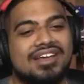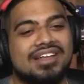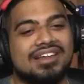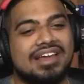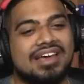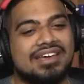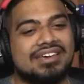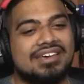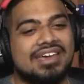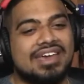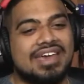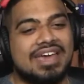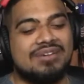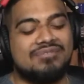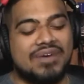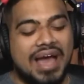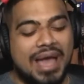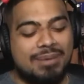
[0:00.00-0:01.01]
Like,
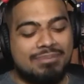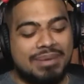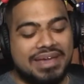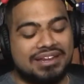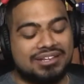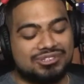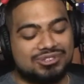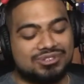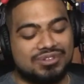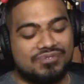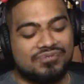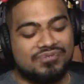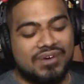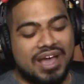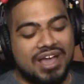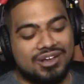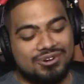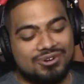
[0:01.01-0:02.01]
if I made it to the
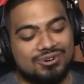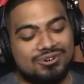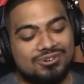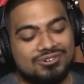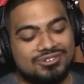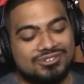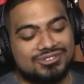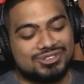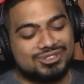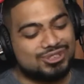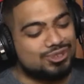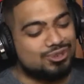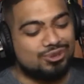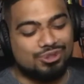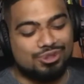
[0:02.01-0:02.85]
final 2,